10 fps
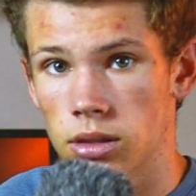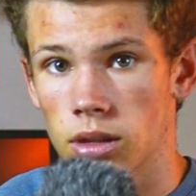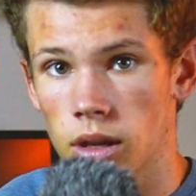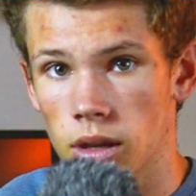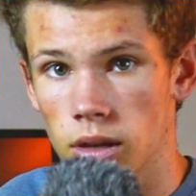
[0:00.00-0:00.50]

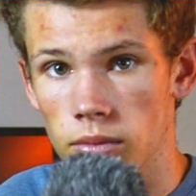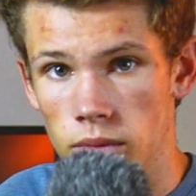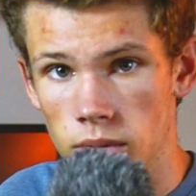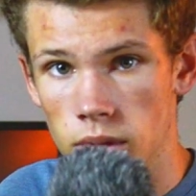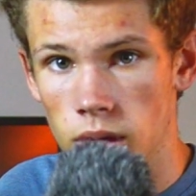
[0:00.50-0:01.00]
the
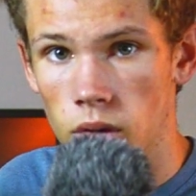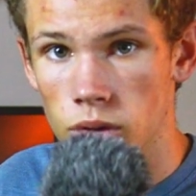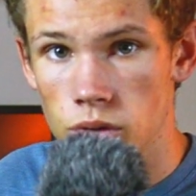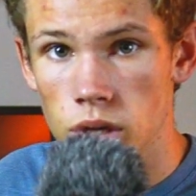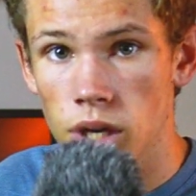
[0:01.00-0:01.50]

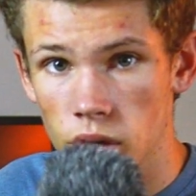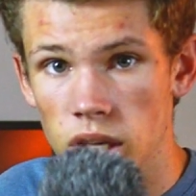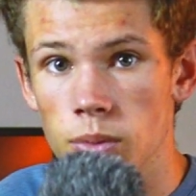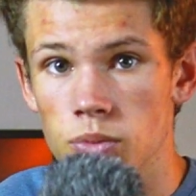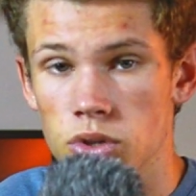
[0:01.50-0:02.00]
Arduino
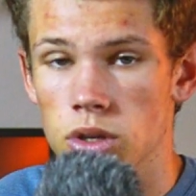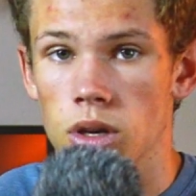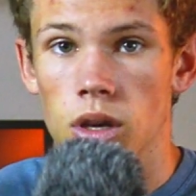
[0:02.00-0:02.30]
keeps